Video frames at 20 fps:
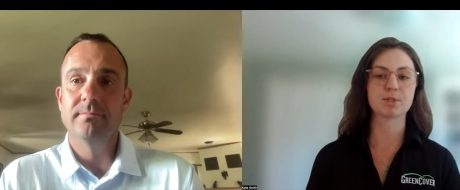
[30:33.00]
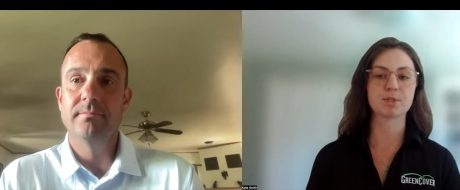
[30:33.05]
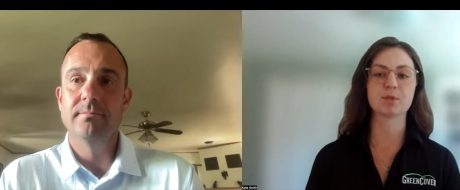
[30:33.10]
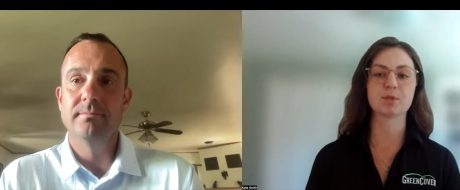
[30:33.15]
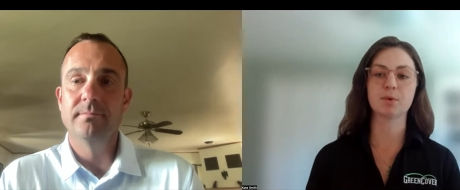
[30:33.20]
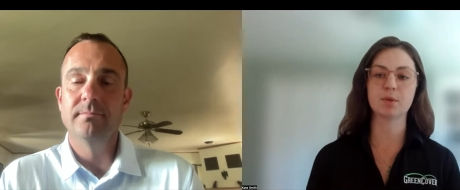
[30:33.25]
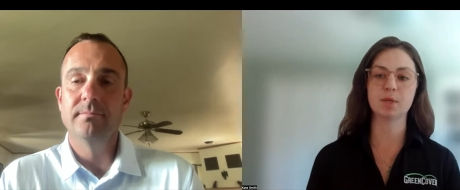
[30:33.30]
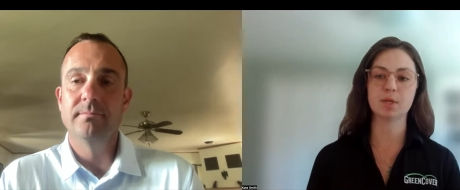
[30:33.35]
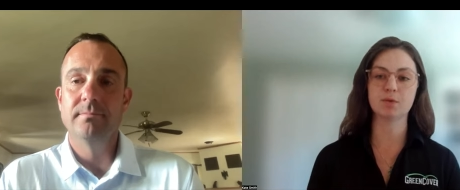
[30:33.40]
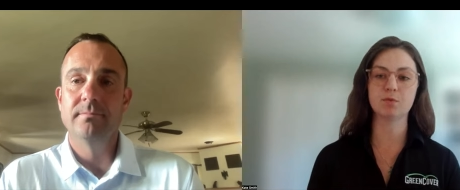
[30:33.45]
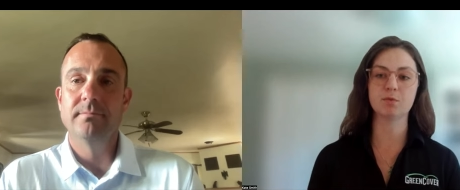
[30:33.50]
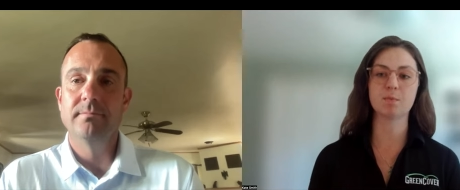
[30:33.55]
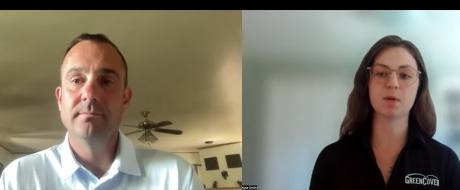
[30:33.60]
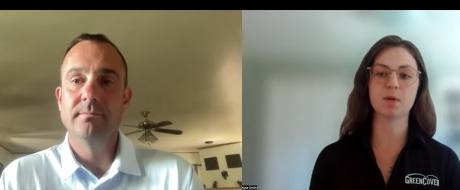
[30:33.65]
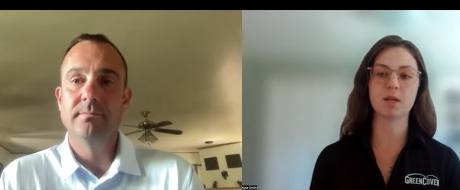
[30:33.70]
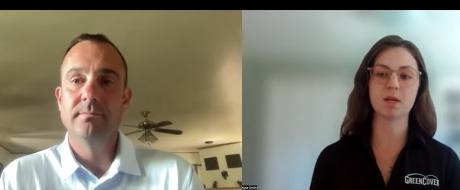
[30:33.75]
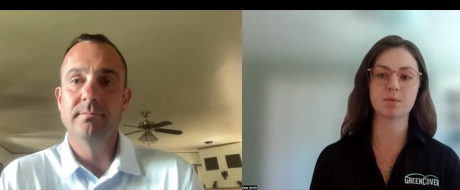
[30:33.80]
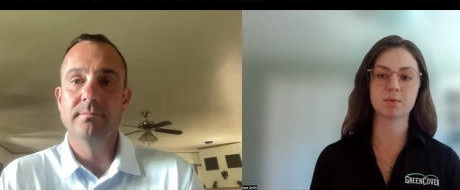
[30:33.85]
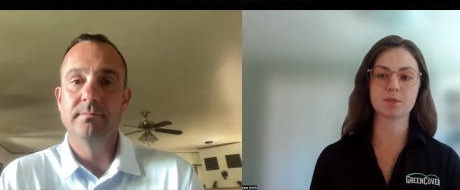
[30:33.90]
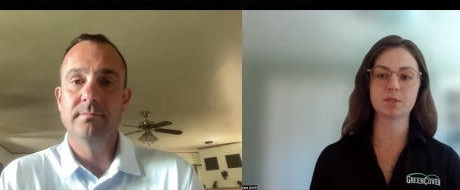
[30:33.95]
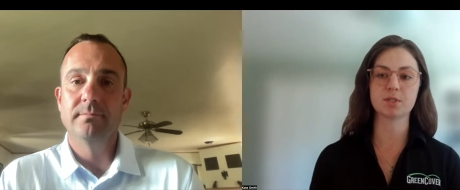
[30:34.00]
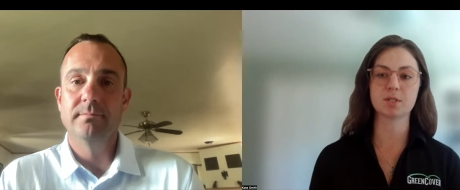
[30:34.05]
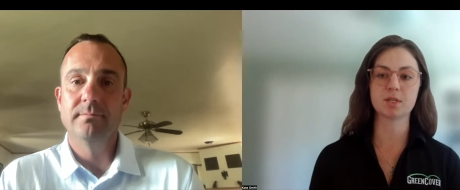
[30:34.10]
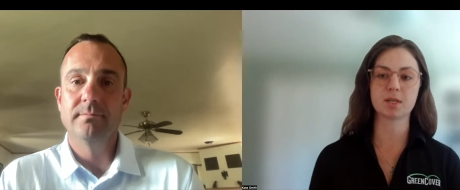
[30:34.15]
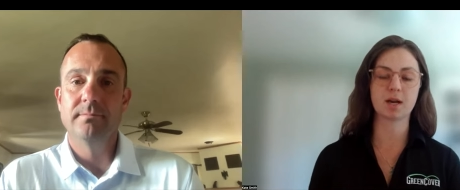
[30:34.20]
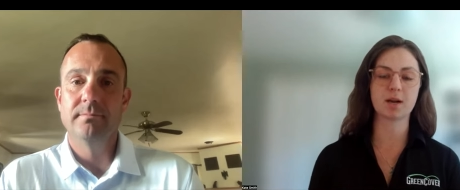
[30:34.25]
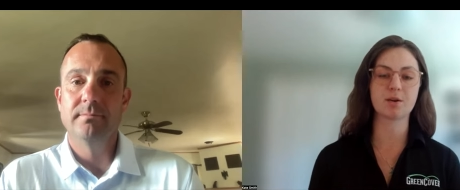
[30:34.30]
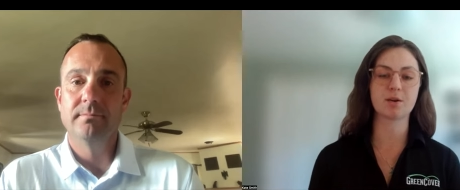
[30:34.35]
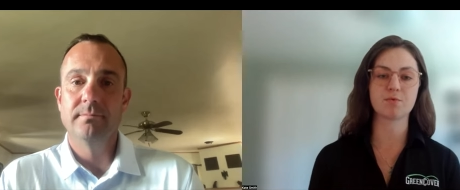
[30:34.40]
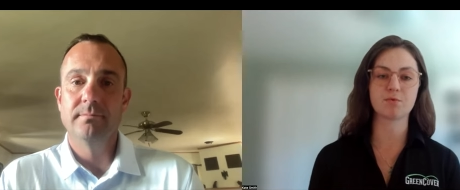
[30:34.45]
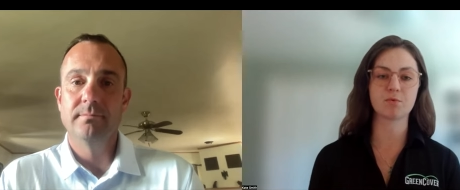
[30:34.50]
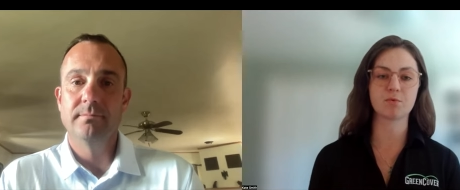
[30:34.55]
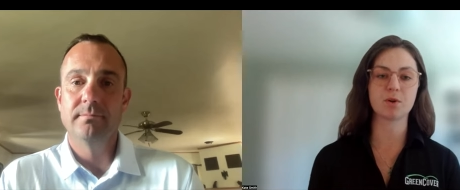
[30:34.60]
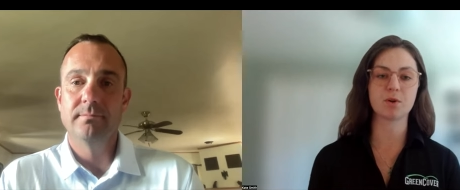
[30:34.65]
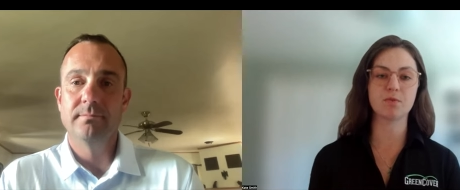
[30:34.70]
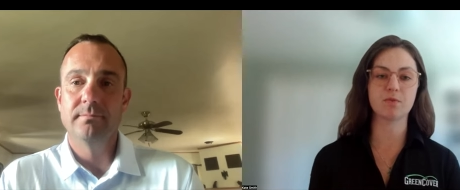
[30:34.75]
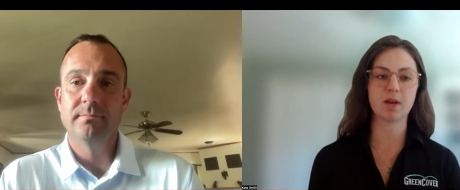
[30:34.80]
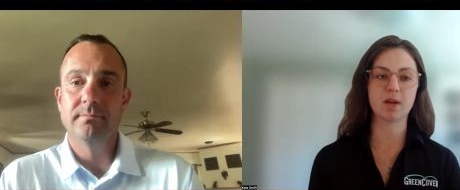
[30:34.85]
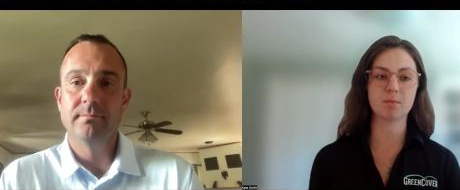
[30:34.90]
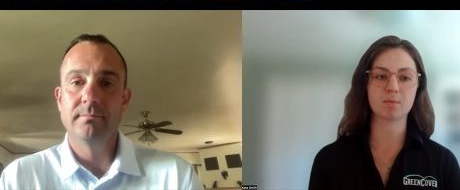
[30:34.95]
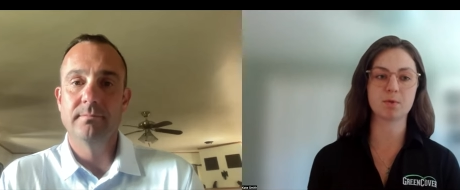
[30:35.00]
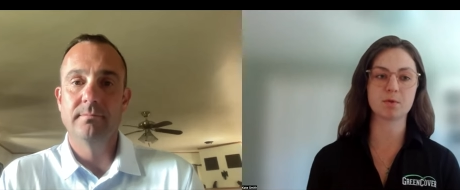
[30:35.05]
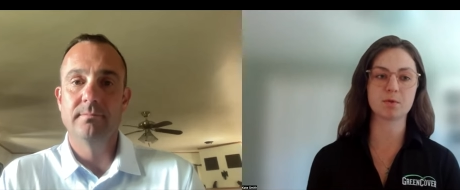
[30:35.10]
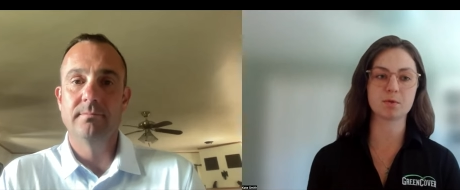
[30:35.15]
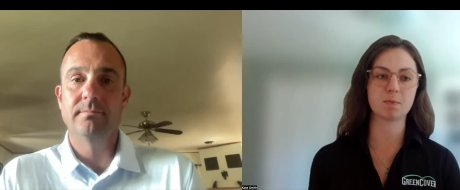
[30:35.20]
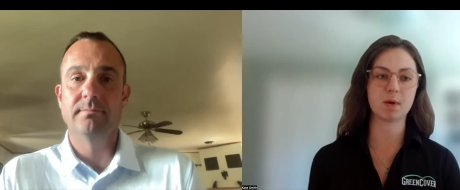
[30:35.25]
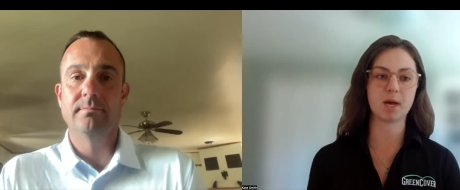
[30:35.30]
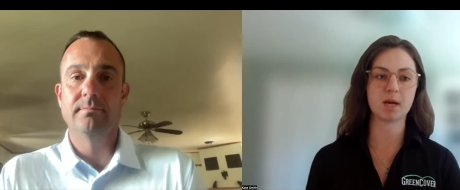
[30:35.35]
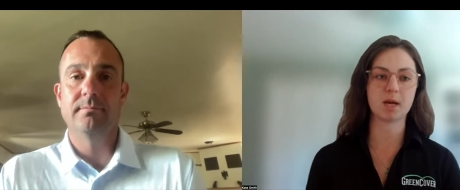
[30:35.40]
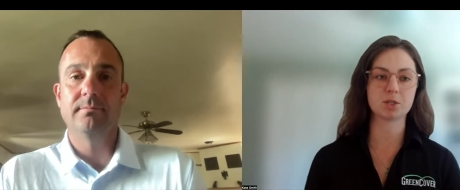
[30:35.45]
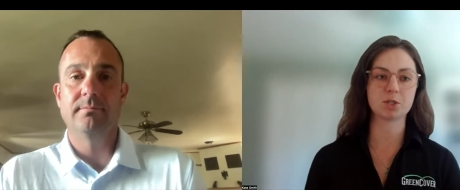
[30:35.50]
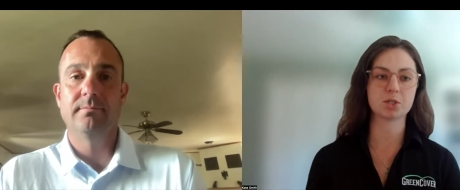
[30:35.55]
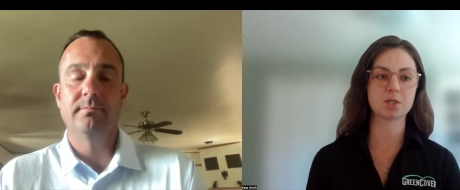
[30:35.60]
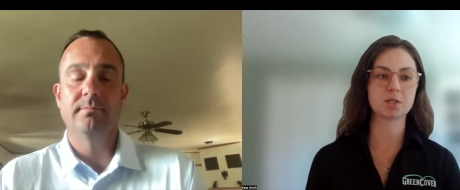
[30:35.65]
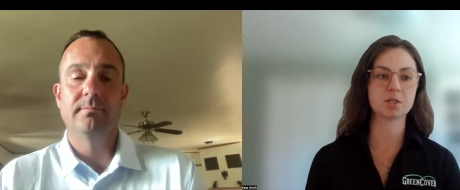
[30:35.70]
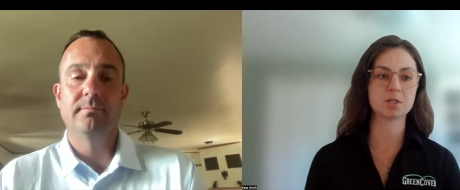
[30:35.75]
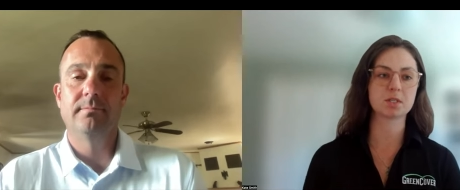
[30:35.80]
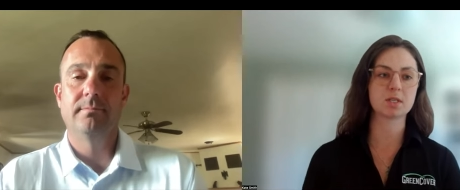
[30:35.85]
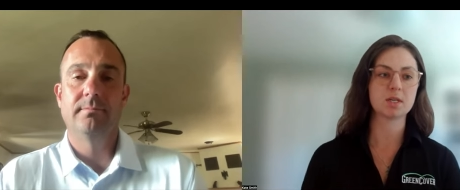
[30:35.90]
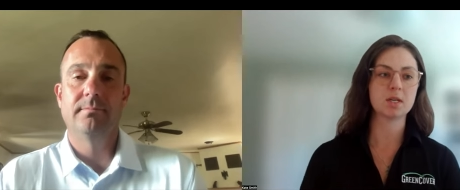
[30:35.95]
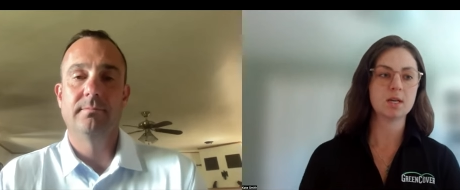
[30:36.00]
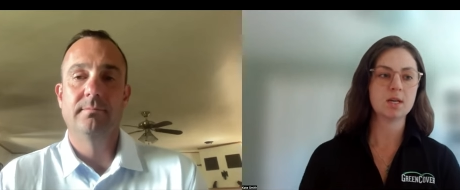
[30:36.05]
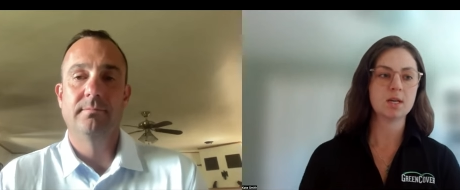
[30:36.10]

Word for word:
Speaker 1: slowly you've been able to kind of revamp those pastures.